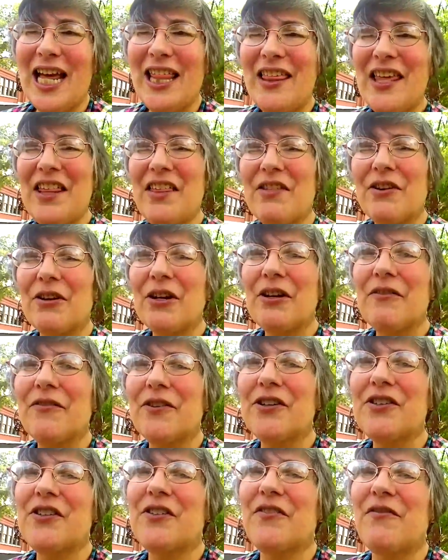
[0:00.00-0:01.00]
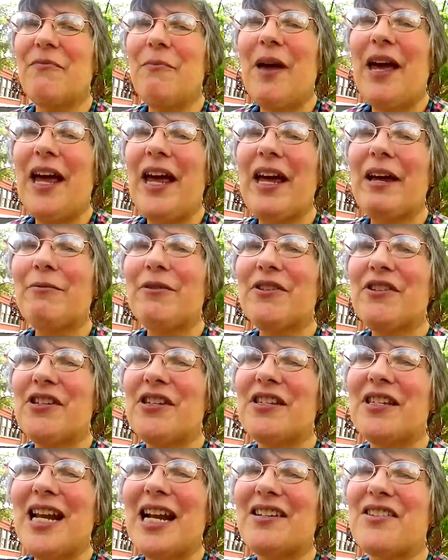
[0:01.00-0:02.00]
the 31st of May, which
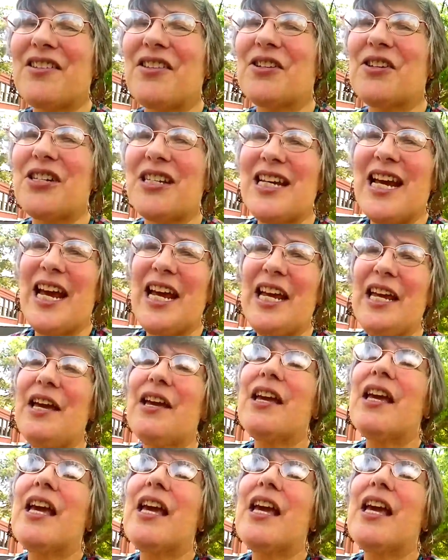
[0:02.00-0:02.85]
is next Thursday.